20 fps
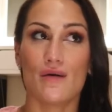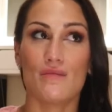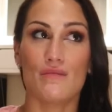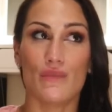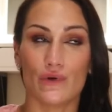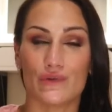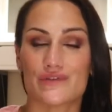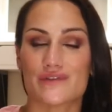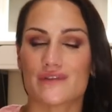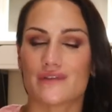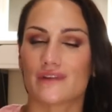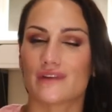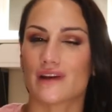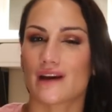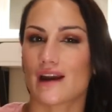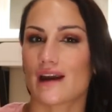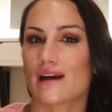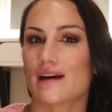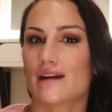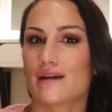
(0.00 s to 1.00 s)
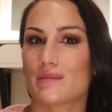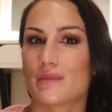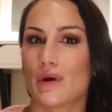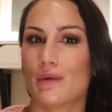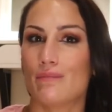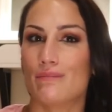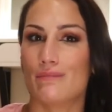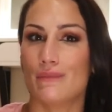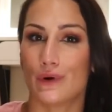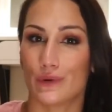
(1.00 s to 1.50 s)
most of the
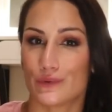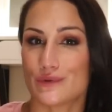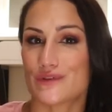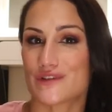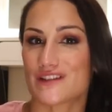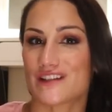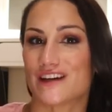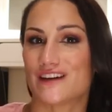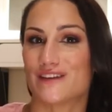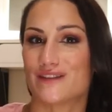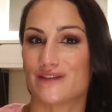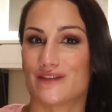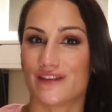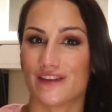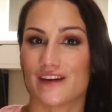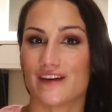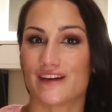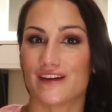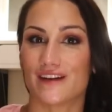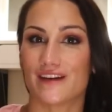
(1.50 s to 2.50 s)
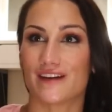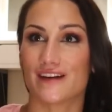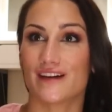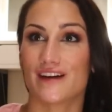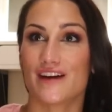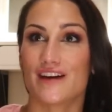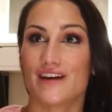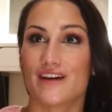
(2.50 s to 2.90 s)
time, most of the